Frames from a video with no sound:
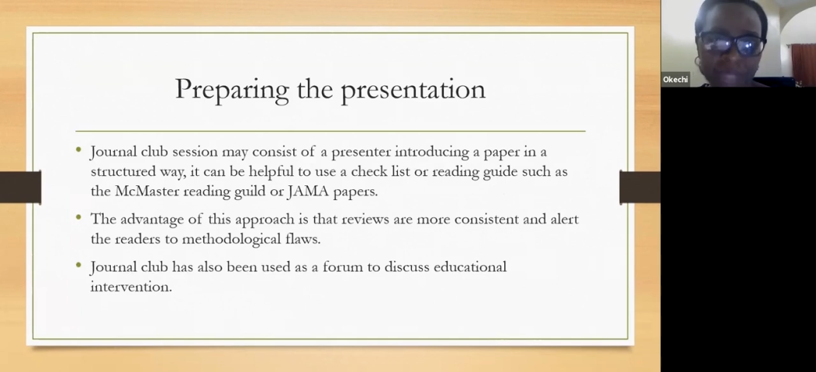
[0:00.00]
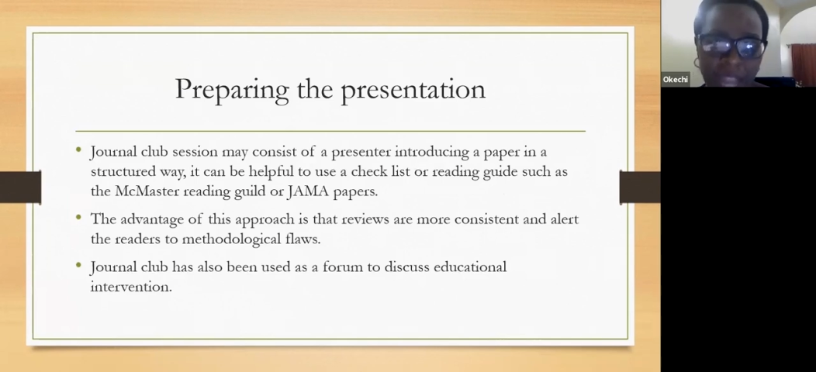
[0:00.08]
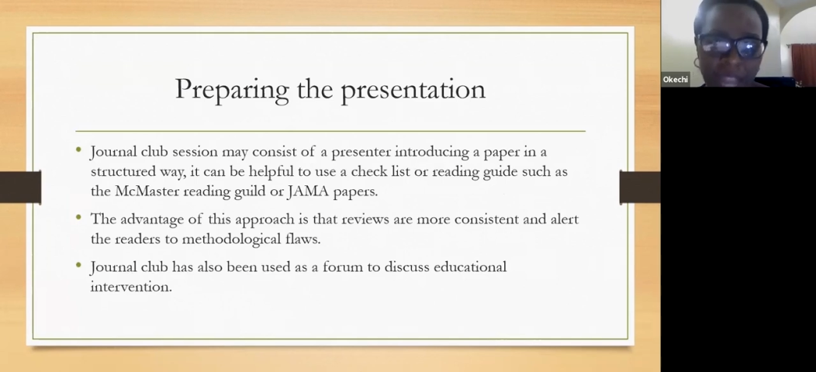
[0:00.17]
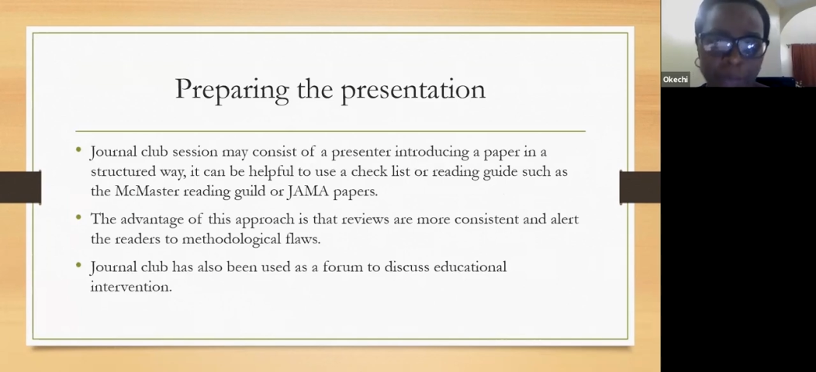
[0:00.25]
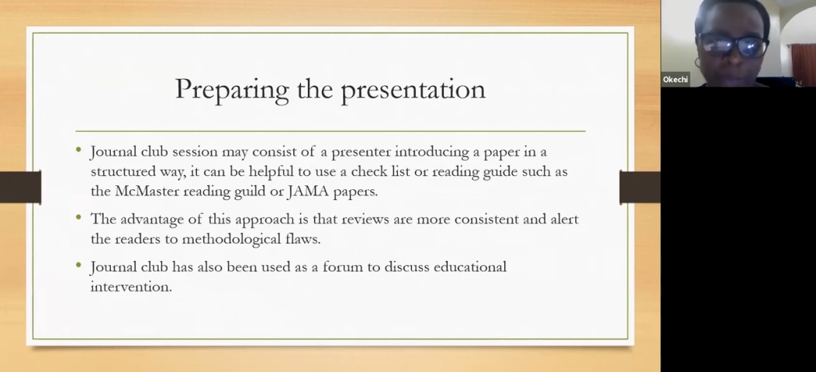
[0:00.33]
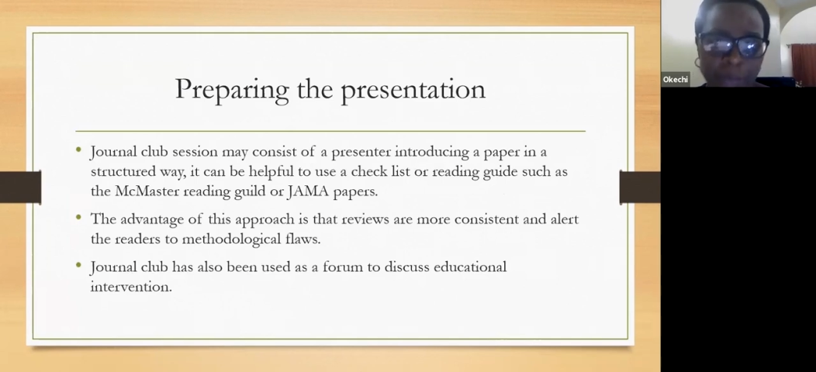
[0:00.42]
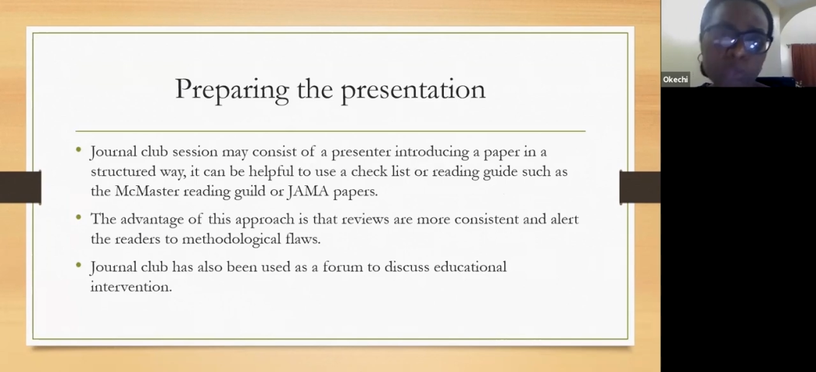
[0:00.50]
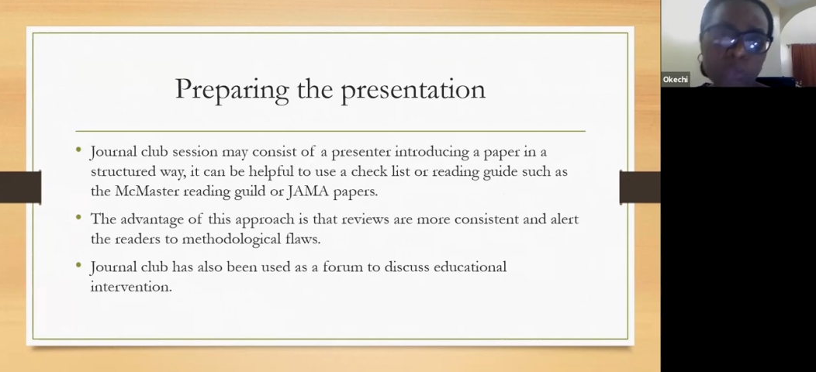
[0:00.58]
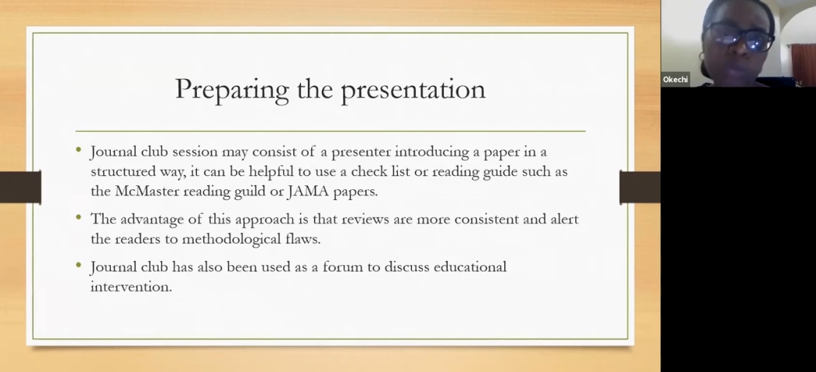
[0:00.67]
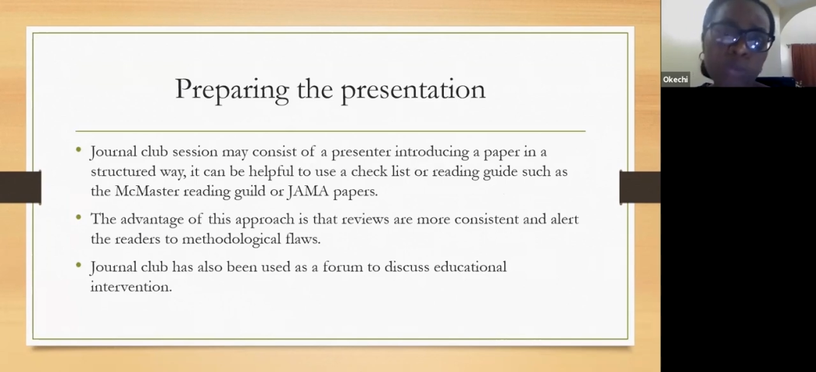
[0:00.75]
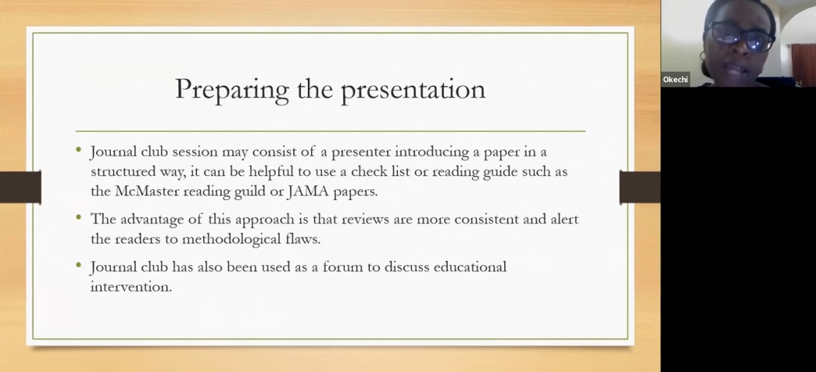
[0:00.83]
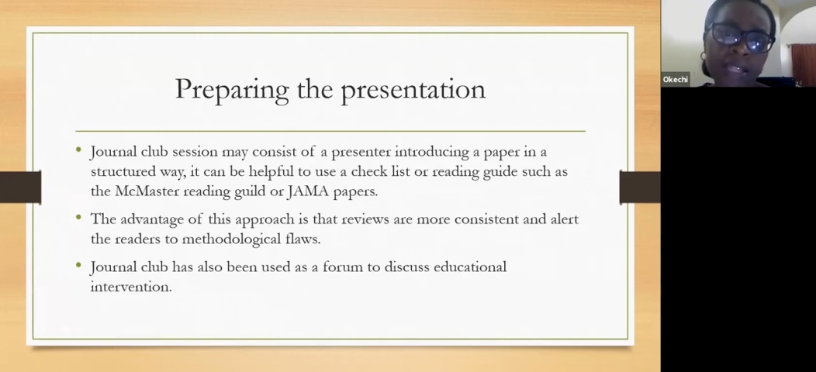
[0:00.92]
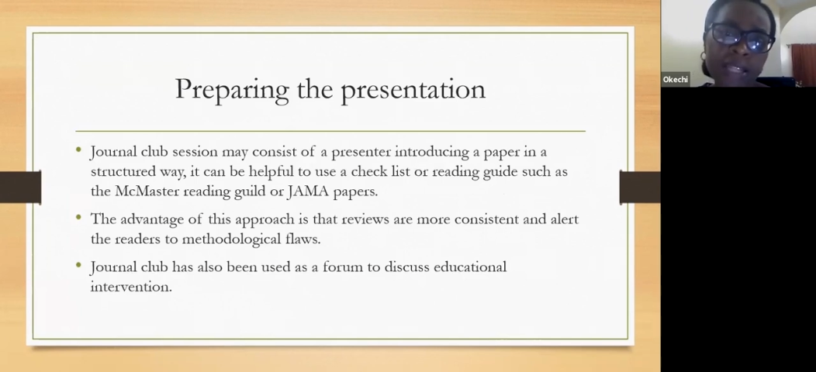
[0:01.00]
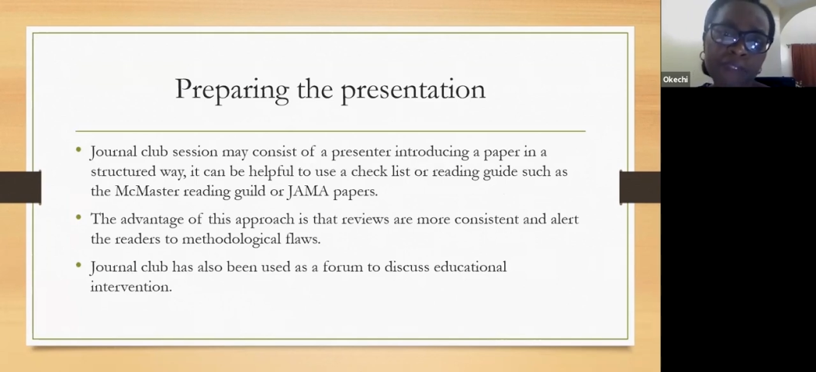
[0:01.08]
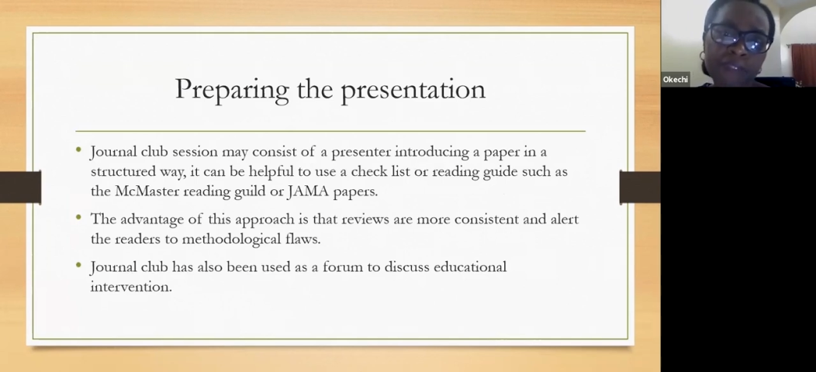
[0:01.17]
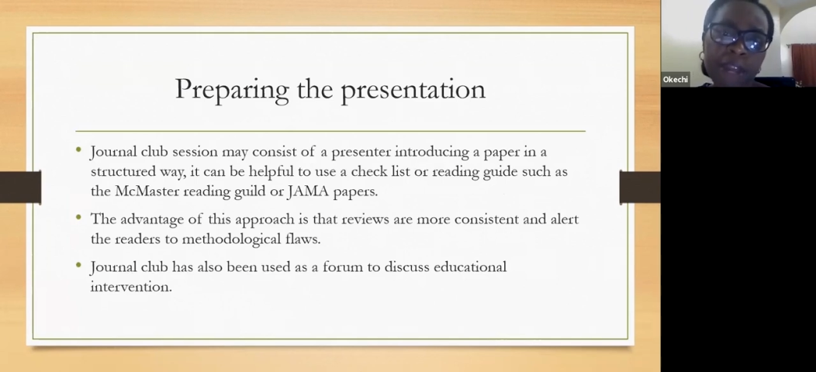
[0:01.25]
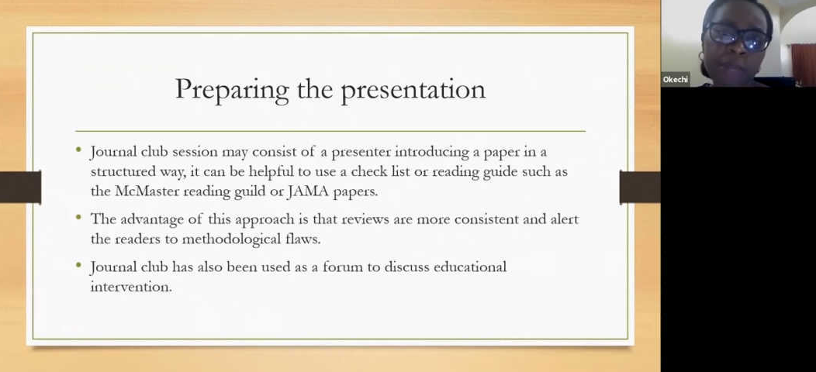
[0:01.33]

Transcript: are able to identify